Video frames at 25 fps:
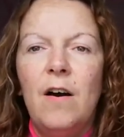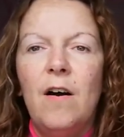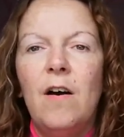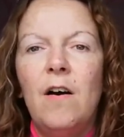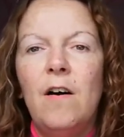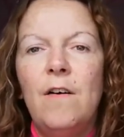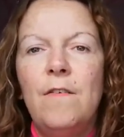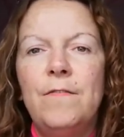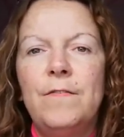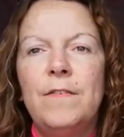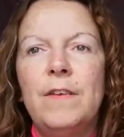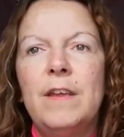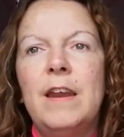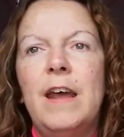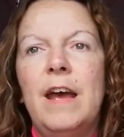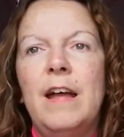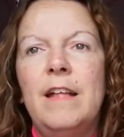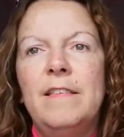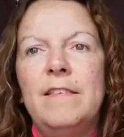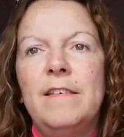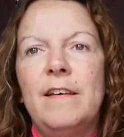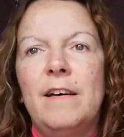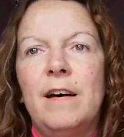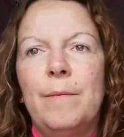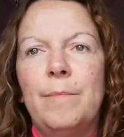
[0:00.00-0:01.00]
often
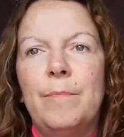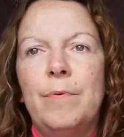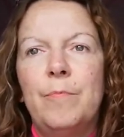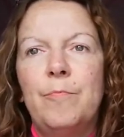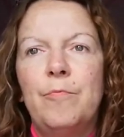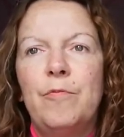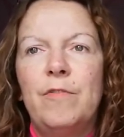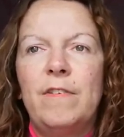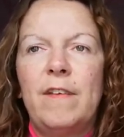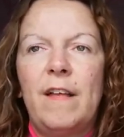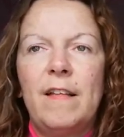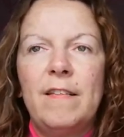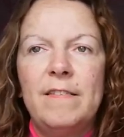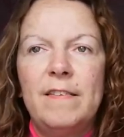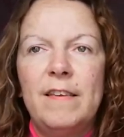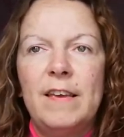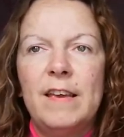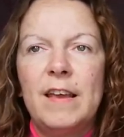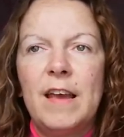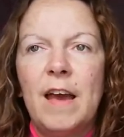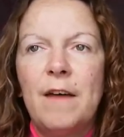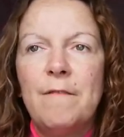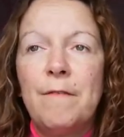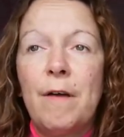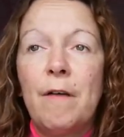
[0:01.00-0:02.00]
end up
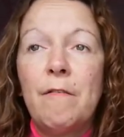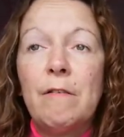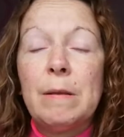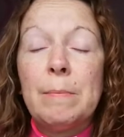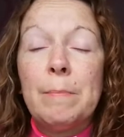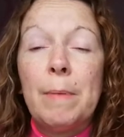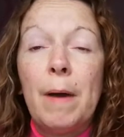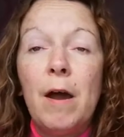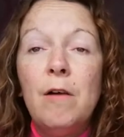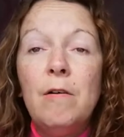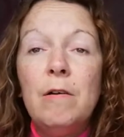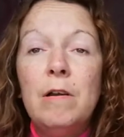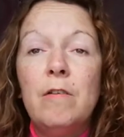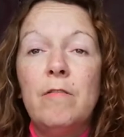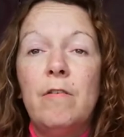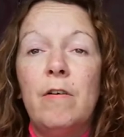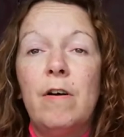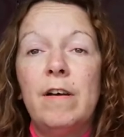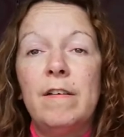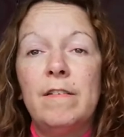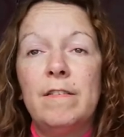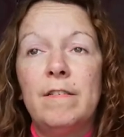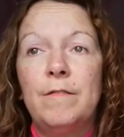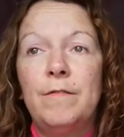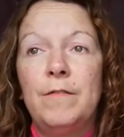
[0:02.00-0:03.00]
presenting a very
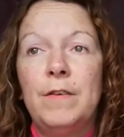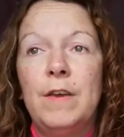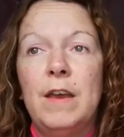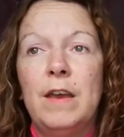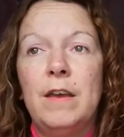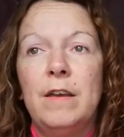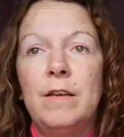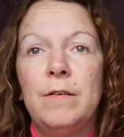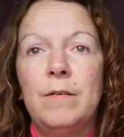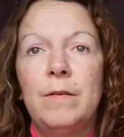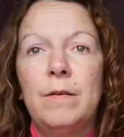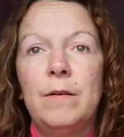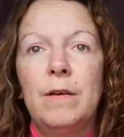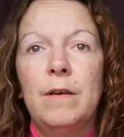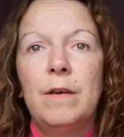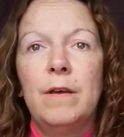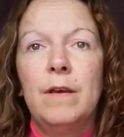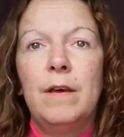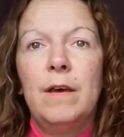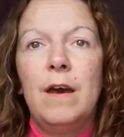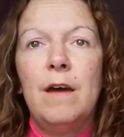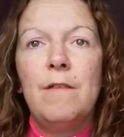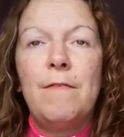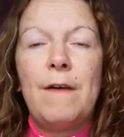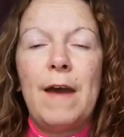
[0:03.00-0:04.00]
polarised view
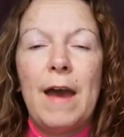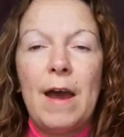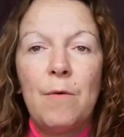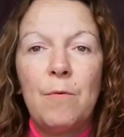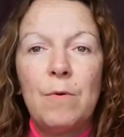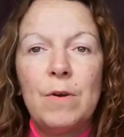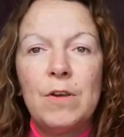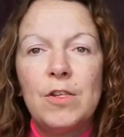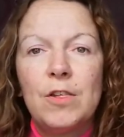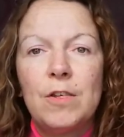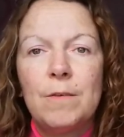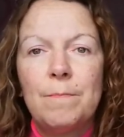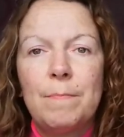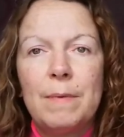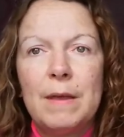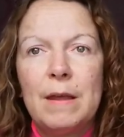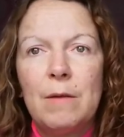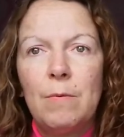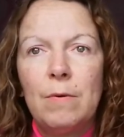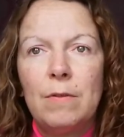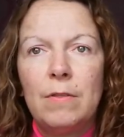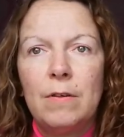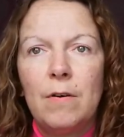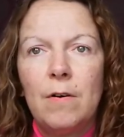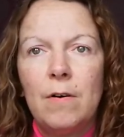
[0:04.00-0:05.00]
of how we should be
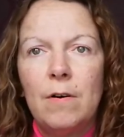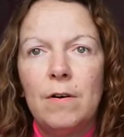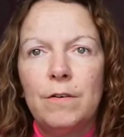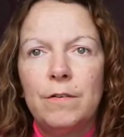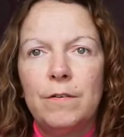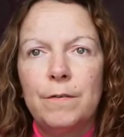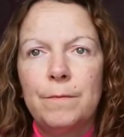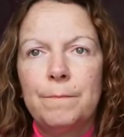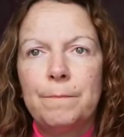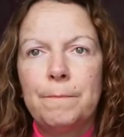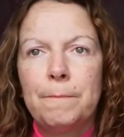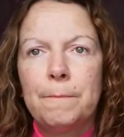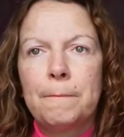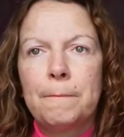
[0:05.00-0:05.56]
with God.